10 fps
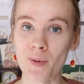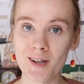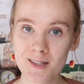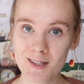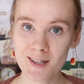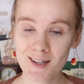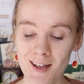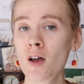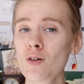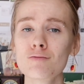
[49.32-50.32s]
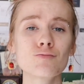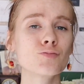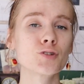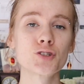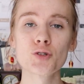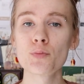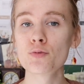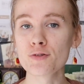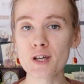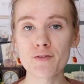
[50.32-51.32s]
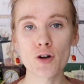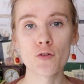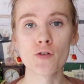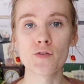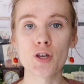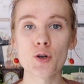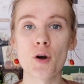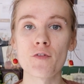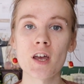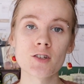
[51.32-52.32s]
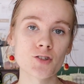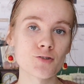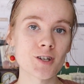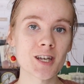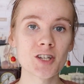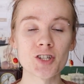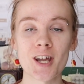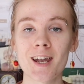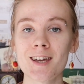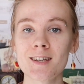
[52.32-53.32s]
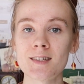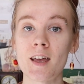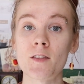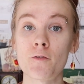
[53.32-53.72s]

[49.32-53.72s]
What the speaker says: medicine. We'll do a brief overview of history, genetics, and the